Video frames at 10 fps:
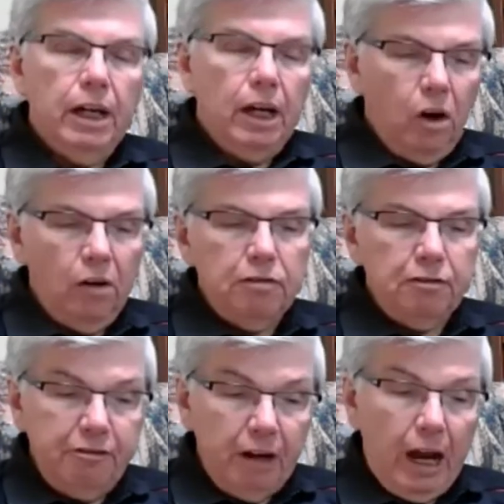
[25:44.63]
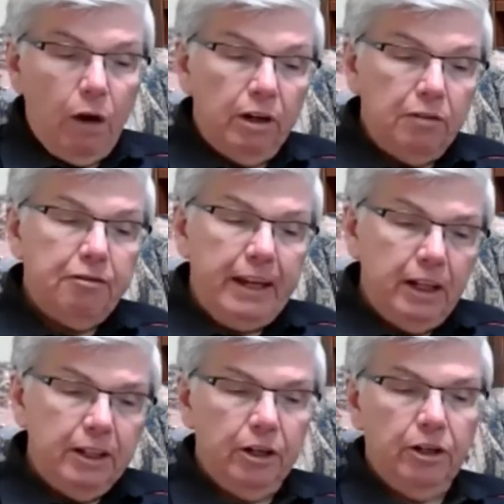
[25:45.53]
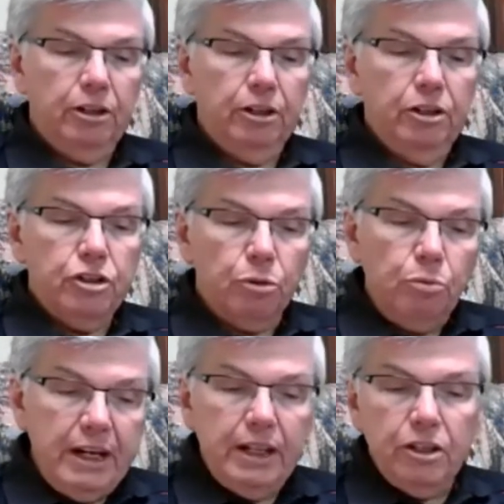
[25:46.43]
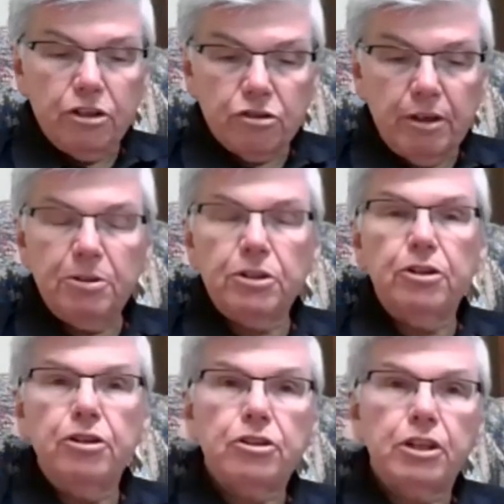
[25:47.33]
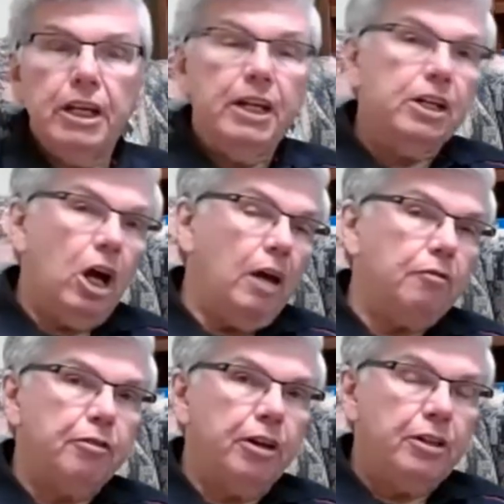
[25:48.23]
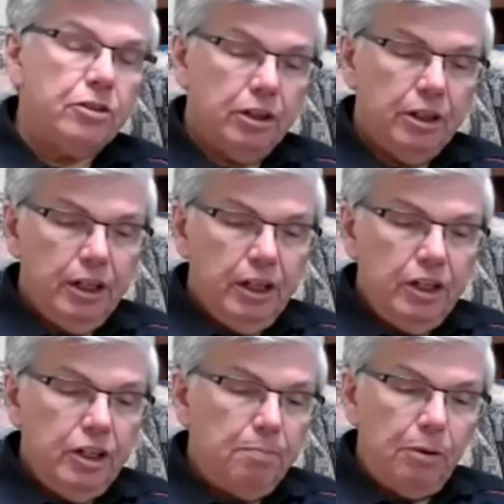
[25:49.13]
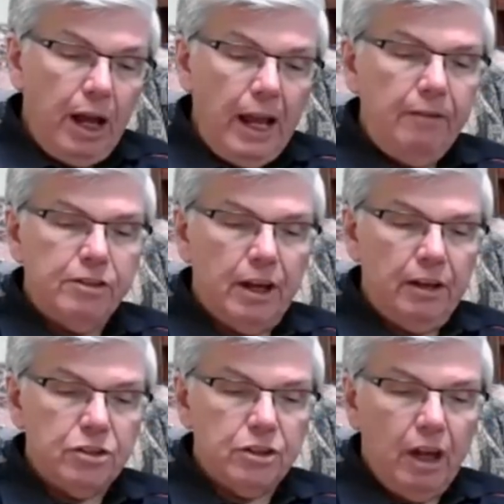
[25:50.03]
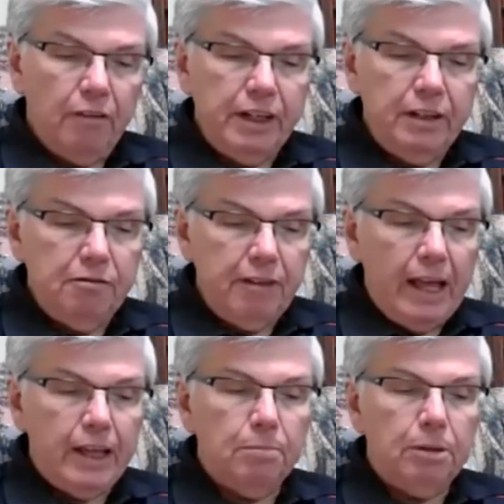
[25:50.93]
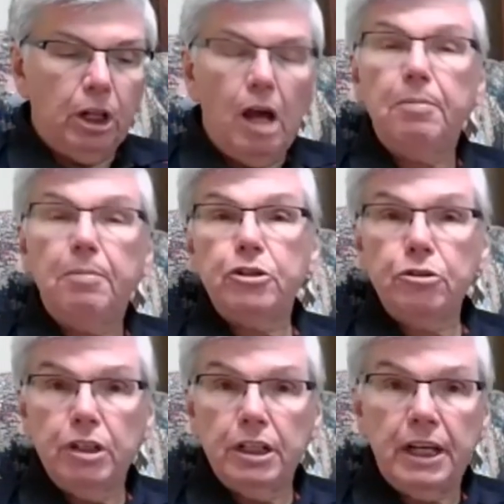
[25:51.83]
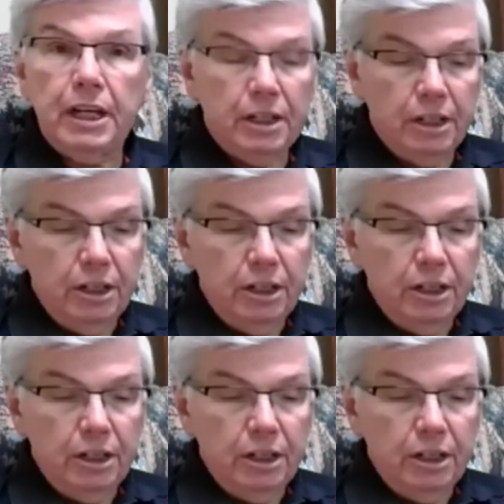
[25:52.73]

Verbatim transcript: our, our failure to read the scriptures in conference deprives us of an invaluable opportunity